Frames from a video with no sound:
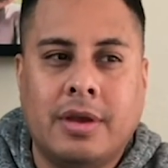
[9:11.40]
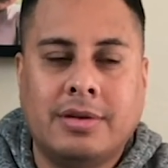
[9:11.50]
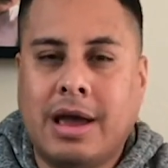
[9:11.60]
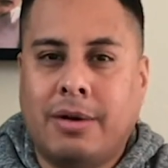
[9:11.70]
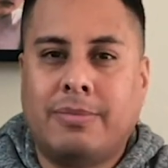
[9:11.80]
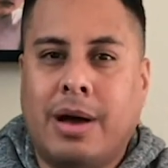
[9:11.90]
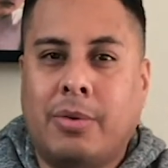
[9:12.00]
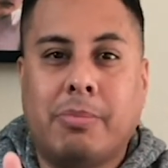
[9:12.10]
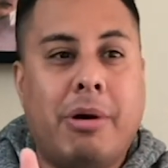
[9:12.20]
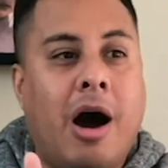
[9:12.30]
Now, I
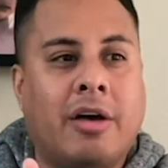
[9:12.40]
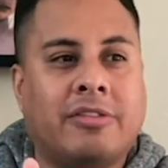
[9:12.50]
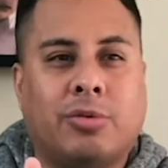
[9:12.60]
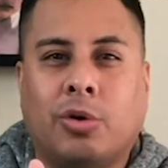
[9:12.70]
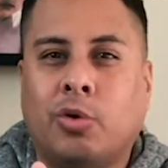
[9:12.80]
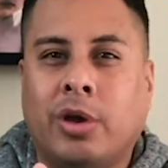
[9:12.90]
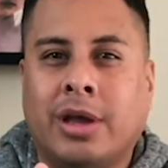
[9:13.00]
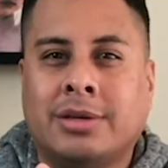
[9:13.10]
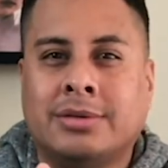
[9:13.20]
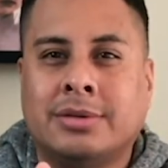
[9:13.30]
want to pause real
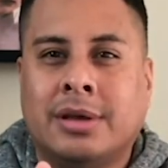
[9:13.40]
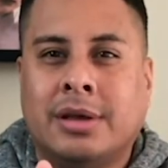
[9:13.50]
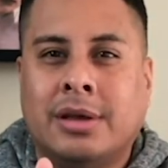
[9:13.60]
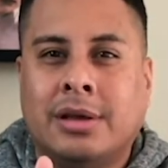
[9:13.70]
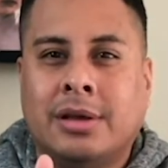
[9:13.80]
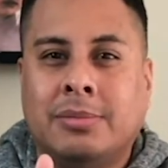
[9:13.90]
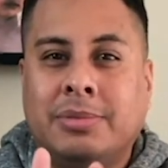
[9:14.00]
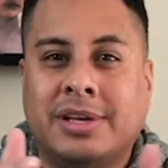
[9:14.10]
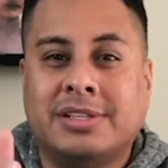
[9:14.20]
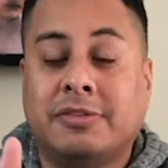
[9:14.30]
quick,
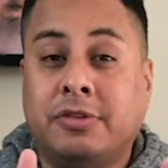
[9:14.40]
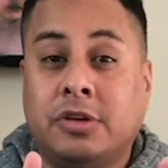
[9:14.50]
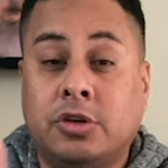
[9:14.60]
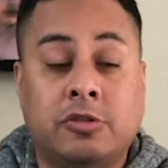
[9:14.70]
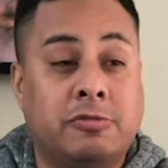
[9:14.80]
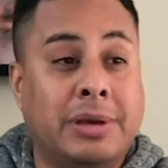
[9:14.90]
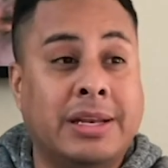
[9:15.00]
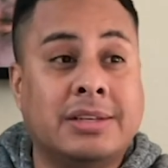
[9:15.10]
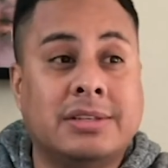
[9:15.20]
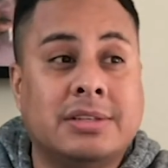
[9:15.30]
because if you've
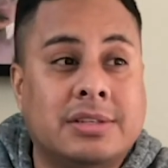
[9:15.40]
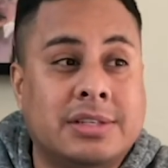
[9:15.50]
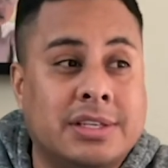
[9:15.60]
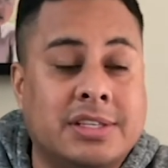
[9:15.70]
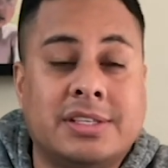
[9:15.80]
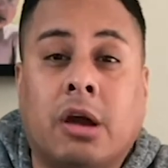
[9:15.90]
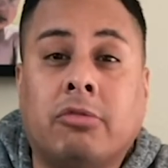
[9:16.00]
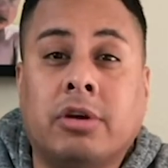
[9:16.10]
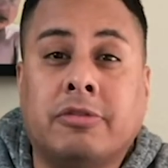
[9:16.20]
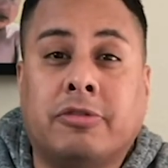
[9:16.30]
been to
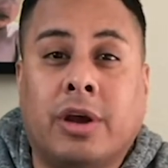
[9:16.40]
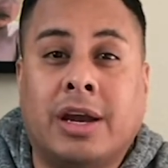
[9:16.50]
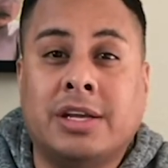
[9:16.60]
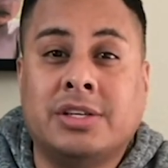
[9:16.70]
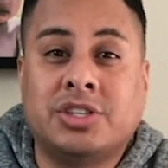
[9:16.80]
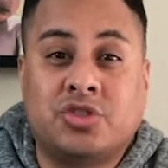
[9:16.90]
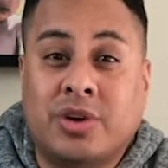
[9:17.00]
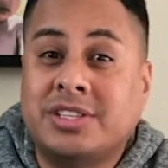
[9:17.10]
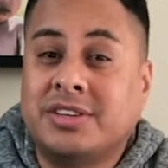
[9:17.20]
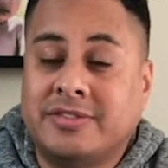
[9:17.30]
Discovery for any
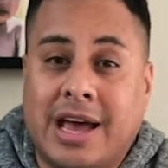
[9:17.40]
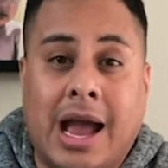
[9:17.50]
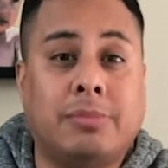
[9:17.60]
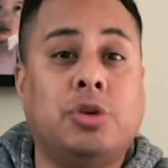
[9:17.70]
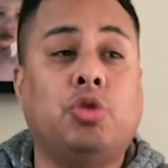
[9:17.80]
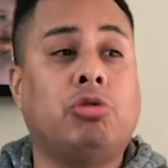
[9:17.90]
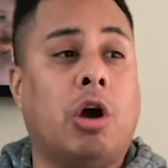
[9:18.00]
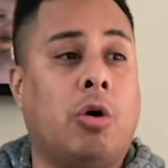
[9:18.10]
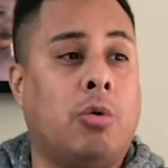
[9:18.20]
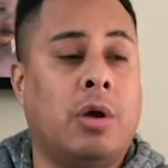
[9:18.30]
stretch of time, you
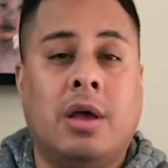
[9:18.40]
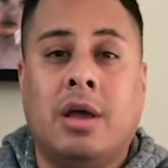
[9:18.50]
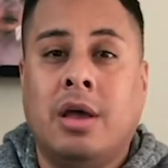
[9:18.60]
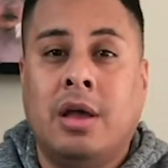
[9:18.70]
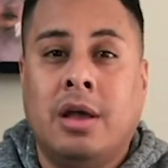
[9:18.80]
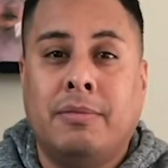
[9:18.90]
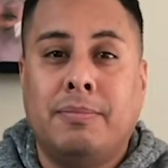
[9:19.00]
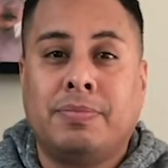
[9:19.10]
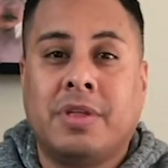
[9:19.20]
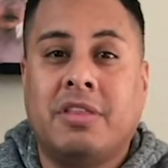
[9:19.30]
know
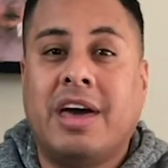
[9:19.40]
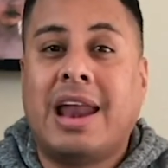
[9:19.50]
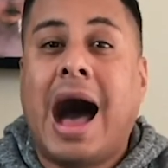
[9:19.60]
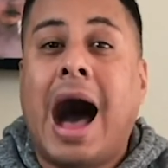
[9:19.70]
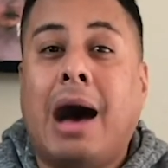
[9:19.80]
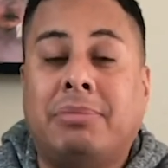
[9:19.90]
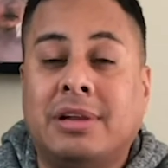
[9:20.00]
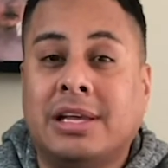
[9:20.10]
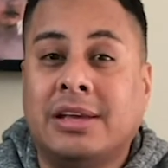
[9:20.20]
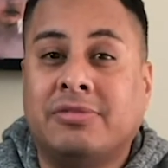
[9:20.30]
that I
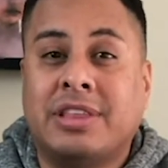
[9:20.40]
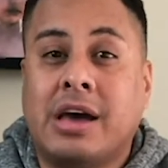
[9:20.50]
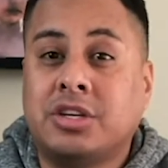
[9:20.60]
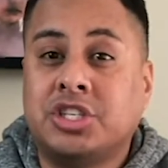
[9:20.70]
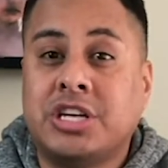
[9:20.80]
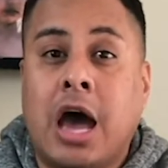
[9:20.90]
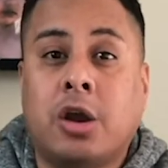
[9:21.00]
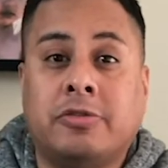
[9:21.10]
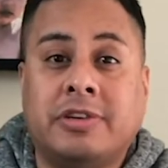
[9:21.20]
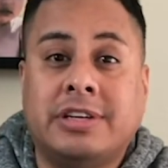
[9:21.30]
believe without a
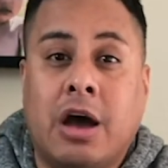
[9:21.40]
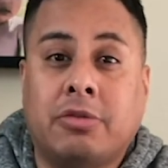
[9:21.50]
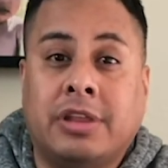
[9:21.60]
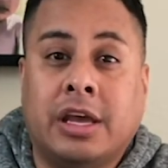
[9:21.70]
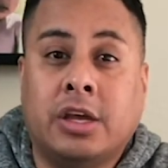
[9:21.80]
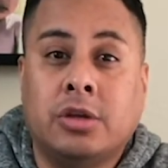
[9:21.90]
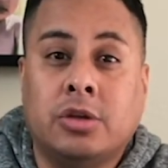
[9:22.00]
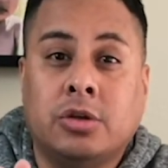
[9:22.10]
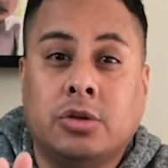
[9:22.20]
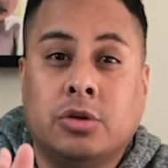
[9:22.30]
shadow of a doubt that
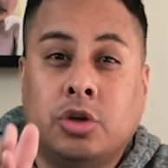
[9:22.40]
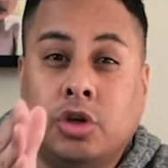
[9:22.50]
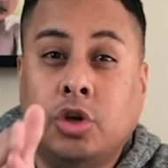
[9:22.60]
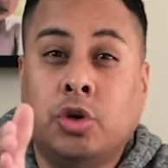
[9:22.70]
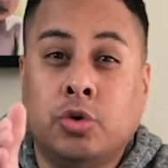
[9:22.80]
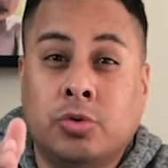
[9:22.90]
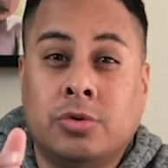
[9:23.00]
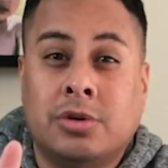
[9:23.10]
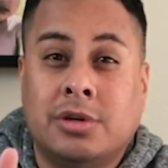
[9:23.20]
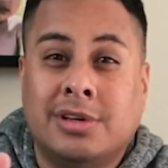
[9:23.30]

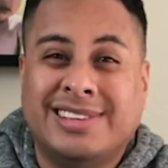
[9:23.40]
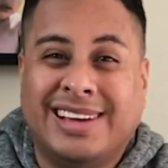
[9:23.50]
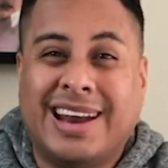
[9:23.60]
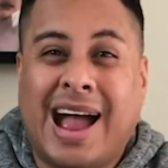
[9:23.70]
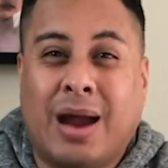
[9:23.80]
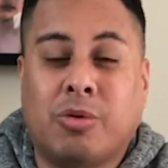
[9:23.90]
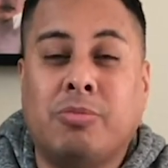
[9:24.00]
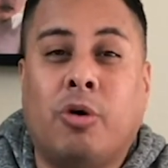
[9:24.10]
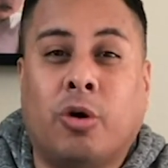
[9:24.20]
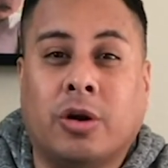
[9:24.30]
you and I were
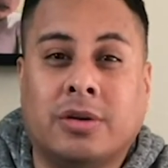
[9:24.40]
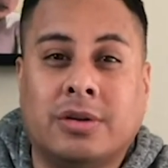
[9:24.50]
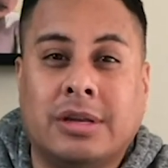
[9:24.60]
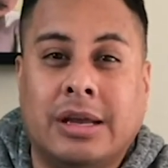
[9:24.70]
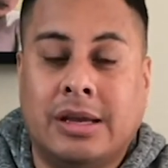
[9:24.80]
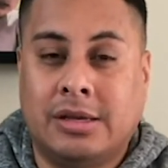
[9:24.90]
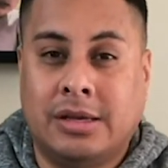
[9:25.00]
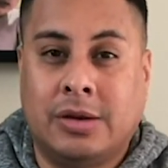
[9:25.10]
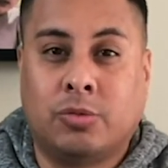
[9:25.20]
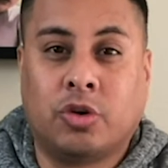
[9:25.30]
born
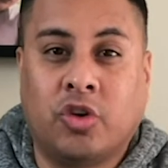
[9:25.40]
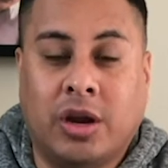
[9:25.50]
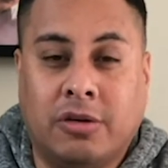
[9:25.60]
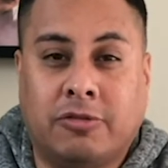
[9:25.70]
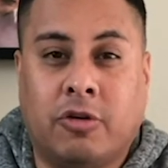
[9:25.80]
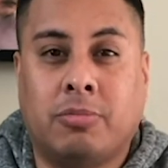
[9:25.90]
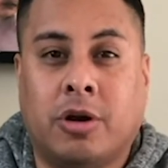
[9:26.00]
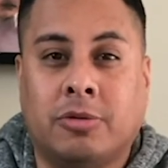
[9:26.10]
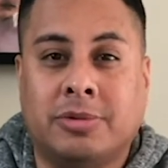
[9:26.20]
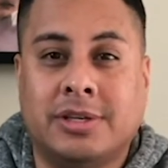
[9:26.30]
and were created for a
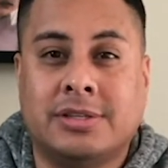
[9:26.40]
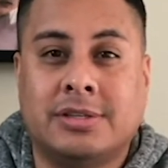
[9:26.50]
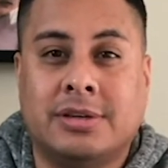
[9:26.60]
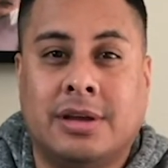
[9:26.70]
purpose.